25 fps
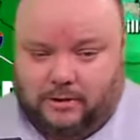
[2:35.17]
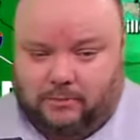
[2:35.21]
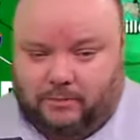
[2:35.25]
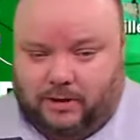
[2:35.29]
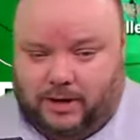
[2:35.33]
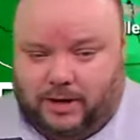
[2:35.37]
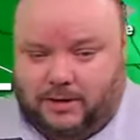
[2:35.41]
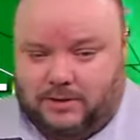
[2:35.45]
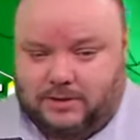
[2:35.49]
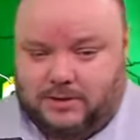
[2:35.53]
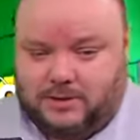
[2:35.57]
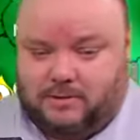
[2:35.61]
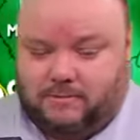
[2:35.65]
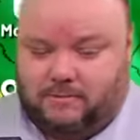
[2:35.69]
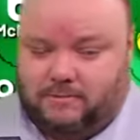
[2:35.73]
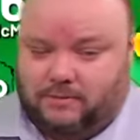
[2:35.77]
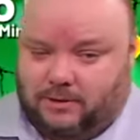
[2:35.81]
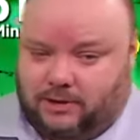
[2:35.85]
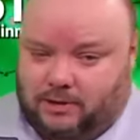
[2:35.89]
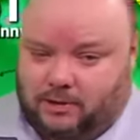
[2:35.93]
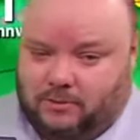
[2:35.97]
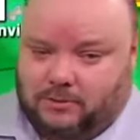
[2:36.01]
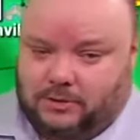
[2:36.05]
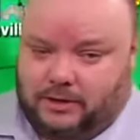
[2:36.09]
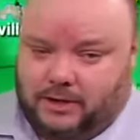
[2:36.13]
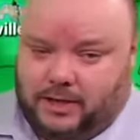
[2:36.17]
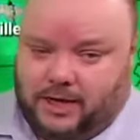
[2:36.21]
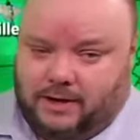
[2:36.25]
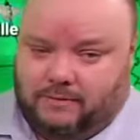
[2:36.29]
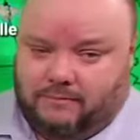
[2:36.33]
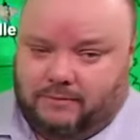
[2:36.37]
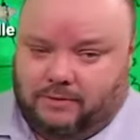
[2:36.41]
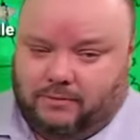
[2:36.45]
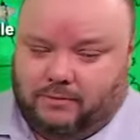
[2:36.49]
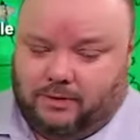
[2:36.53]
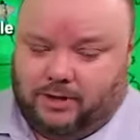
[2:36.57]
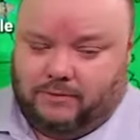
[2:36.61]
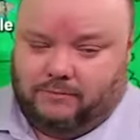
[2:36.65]
Rounds of locally
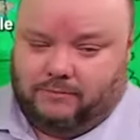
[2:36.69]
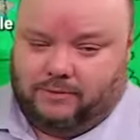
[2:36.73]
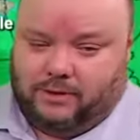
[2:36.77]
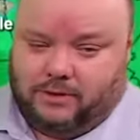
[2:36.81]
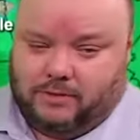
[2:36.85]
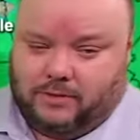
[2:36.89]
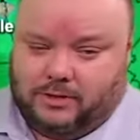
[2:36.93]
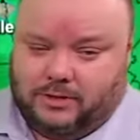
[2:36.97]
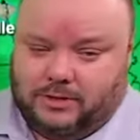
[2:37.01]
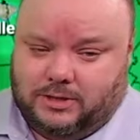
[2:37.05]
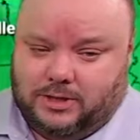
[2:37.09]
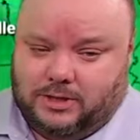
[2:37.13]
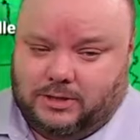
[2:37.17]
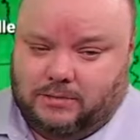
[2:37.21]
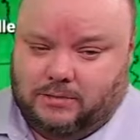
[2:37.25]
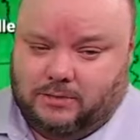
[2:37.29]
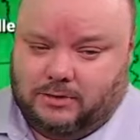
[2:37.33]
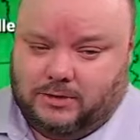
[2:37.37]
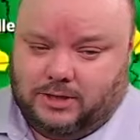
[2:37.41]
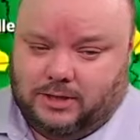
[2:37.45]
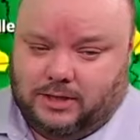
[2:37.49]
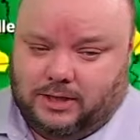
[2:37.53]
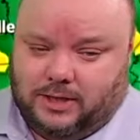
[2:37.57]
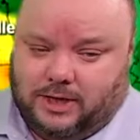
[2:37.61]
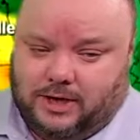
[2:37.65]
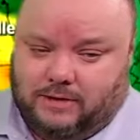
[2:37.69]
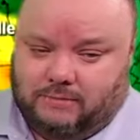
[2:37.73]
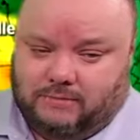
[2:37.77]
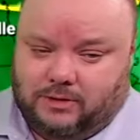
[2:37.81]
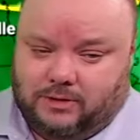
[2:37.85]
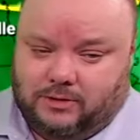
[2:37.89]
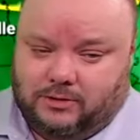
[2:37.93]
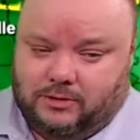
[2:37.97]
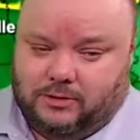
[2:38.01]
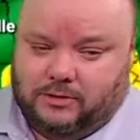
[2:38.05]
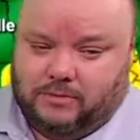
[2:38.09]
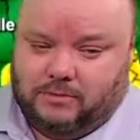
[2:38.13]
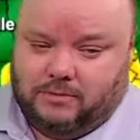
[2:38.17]
heavy rainfall continue into the
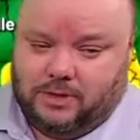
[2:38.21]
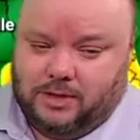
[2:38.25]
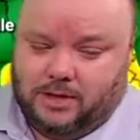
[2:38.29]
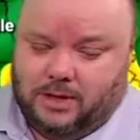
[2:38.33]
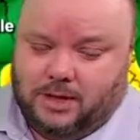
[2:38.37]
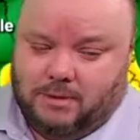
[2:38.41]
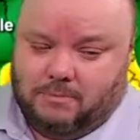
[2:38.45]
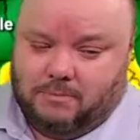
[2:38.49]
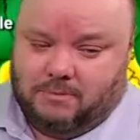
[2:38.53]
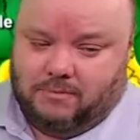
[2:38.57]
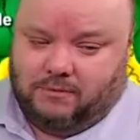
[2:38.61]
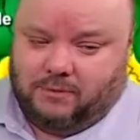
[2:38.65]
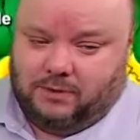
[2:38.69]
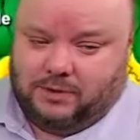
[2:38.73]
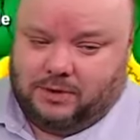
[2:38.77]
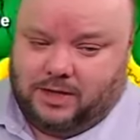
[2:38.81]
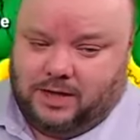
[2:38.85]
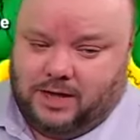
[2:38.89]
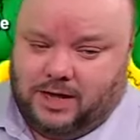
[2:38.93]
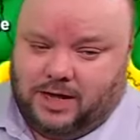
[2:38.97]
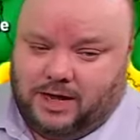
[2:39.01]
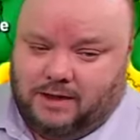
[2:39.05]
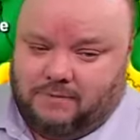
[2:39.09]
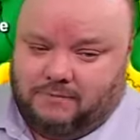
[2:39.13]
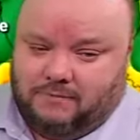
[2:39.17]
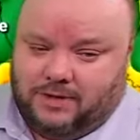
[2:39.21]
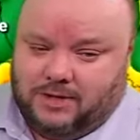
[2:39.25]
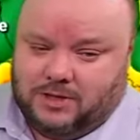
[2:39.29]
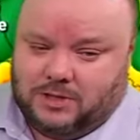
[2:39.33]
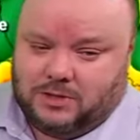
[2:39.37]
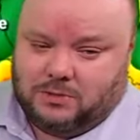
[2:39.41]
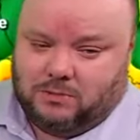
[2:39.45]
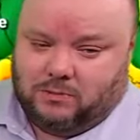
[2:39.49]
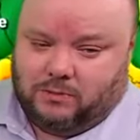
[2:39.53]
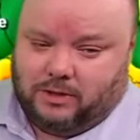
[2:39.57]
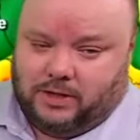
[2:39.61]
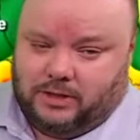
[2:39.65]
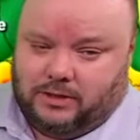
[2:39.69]
afternoon before the
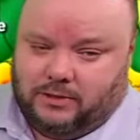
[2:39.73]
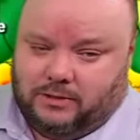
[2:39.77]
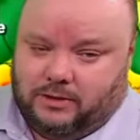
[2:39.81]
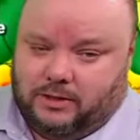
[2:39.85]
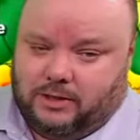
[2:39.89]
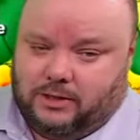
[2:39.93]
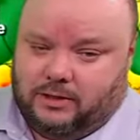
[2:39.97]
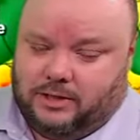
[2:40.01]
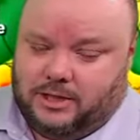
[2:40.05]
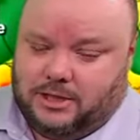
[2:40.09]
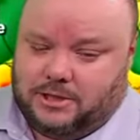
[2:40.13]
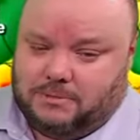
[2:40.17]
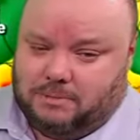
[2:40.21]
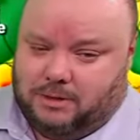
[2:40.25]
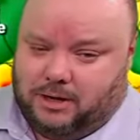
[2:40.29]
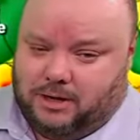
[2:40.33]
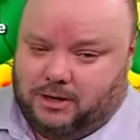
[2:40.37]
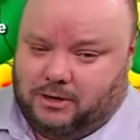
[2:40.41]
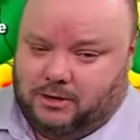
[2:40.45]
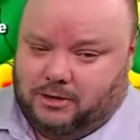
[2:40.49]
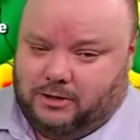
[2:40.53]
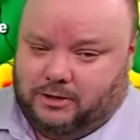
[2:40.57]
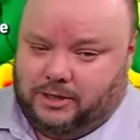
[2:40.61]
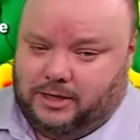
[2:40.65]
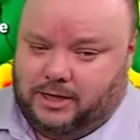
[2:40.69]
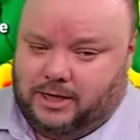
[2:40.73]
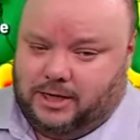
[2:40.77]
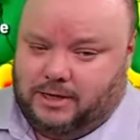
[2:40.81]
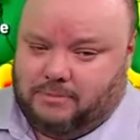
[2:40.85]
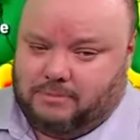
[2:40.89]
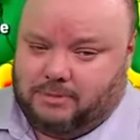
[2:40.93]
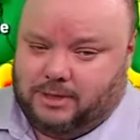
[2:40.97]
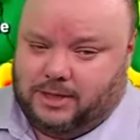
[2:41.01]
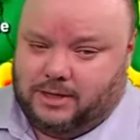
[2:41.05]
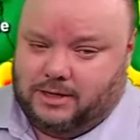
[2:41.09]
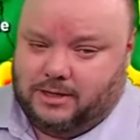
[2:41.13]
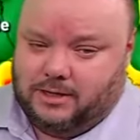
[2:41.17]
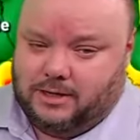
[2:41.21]
heaviest weather, at least by early
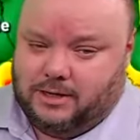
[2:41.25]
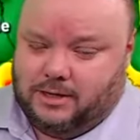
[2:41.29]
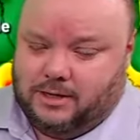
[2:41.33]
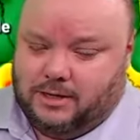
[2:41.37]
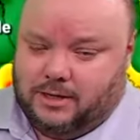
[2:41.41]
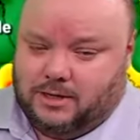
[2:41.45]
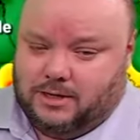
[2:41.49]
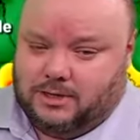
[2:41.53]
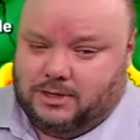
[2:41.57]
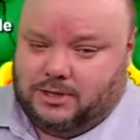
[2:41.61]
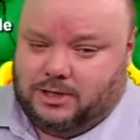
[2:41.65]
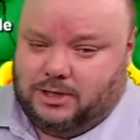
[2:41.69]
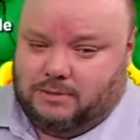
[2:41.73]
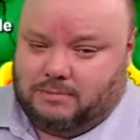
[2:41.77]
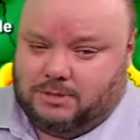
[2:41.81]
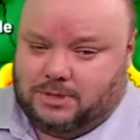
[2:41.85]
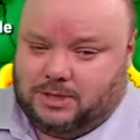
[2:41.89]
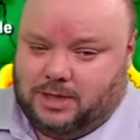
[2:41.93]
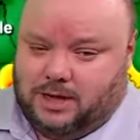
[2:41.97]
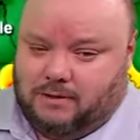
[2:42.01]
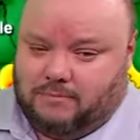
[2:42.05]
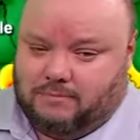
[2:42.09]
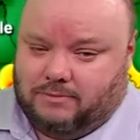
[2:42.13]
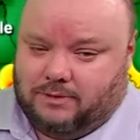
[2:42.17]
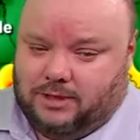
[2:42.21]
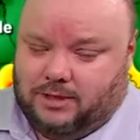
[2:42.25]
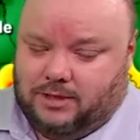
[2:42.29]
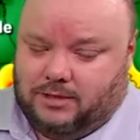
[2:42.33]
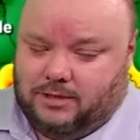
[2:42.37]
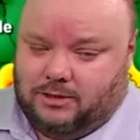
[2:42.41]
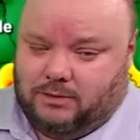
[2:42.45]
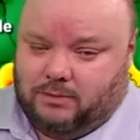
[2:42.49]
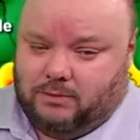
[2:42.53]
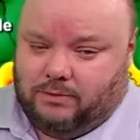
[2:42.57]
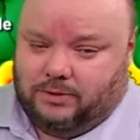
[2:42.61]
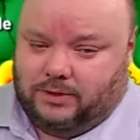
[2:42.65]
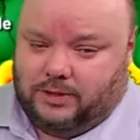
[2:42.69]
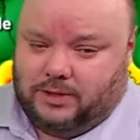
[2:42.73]
evening, shifts off in the
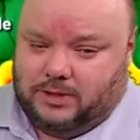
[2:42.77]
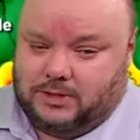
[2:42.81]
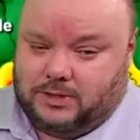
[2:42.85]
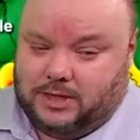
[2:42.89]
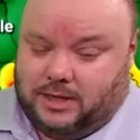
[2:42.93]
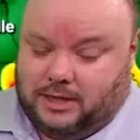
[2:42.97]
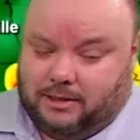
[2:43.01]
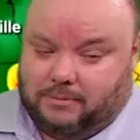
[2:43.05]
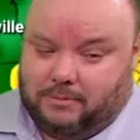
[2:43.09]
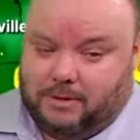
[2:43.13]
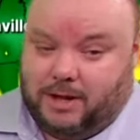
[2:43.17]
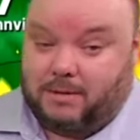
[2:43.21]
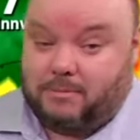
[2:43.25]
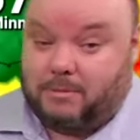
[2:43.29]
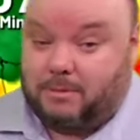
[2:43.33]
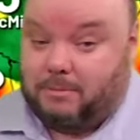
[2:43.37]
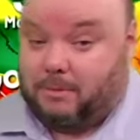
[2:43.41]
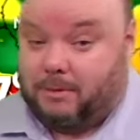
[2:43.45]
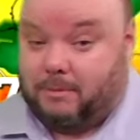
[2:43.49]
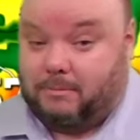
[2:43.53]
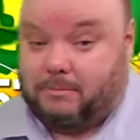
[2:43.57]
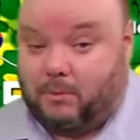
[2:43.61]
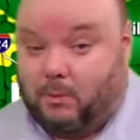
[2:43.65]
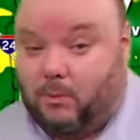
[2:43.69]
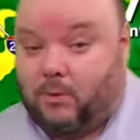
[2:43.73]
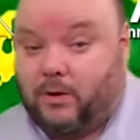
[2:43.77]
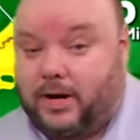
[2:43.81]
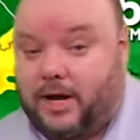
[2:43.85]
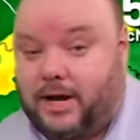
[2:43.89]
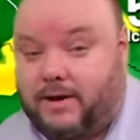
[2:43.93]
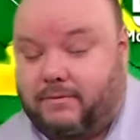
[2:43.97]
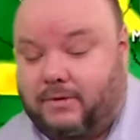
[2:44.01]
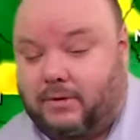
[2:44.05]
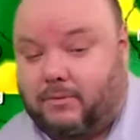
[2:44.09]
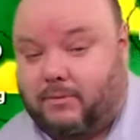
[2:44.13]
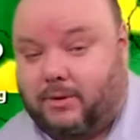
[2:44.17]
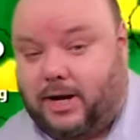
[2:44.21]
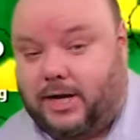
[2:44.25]
northeast Alabama, but more
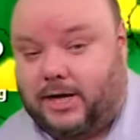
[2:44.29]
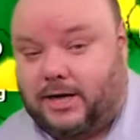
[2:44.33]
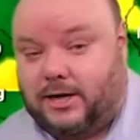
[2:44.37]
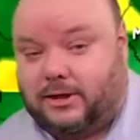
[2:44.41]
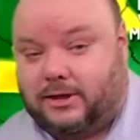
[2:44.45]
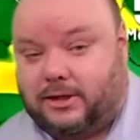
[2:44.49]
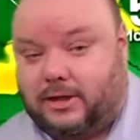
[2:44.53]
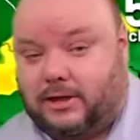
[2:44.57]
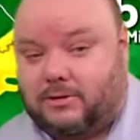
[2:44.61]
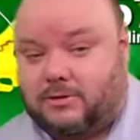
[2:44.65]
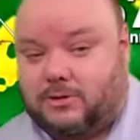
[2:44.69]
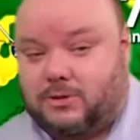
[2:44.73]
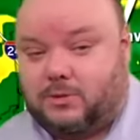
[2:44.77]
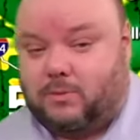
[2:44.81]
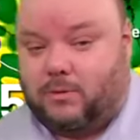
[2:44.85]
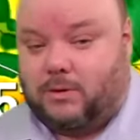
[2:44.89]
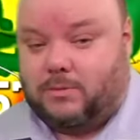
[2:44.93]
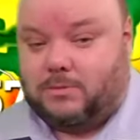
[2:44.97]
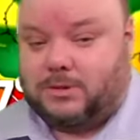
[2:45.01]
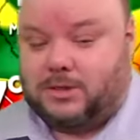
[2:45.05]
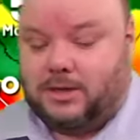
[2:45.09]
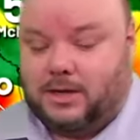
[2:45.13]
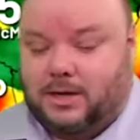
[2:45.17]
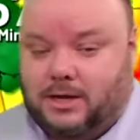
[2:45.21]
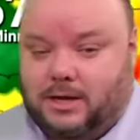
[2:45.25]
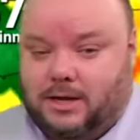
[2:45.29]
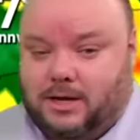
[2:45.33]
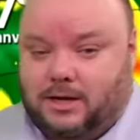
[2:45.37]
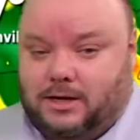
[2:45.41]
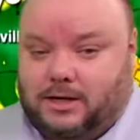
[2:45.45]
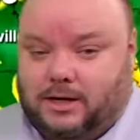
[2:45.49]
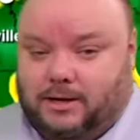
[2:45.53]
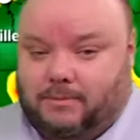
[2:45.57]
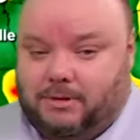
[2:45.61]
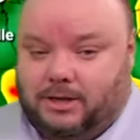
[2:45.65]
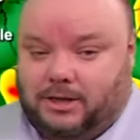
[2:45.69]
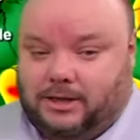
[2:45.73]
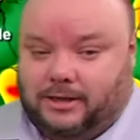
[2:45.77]
heavy rain and thunderstorms
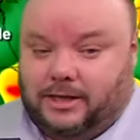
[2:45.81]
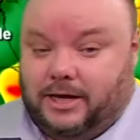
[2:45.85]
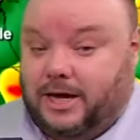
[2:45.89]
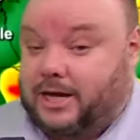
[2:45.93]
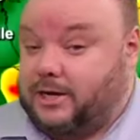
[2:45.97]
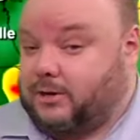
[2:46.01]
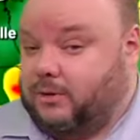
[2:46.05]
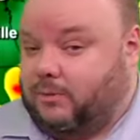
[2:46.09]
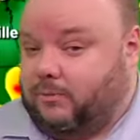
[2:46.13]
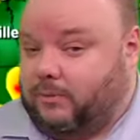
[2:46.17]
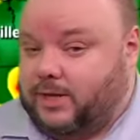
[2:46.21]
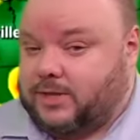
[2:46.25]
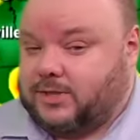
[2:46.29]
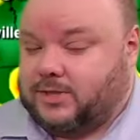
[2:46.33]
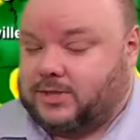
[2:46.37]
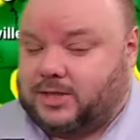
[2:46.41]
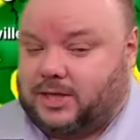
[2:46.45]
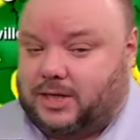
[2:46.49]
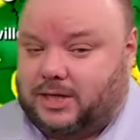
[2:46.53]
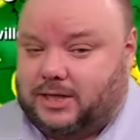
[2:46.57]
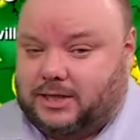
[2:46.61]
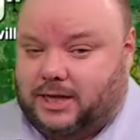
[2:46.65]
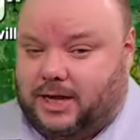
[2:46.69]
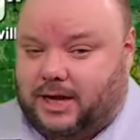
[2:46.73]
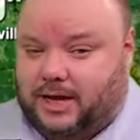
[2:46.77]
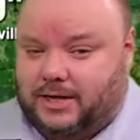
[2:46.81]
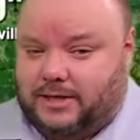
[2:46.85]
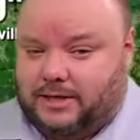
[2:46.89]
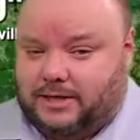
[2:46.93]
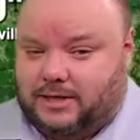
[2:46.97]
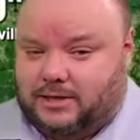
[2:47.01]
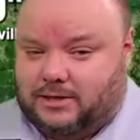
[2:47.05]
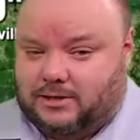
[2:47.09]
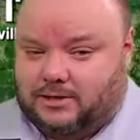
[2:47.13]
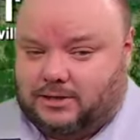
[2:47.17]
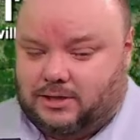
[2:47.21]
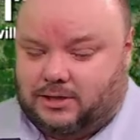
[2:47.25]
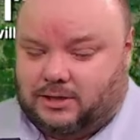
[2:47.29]
coming later Wednesday night
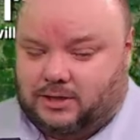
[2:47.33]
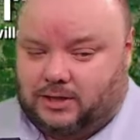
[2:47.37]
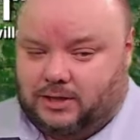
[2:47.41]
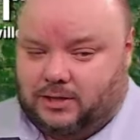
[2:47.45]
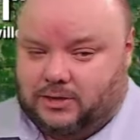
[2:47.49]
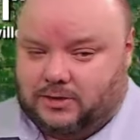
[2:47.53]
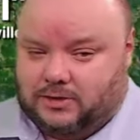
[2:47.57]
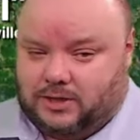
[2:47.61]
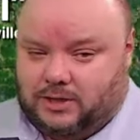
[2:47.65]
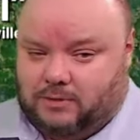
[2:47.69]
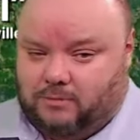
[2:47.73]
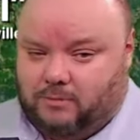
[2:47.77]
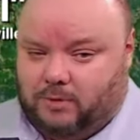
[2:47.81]
into Thursday.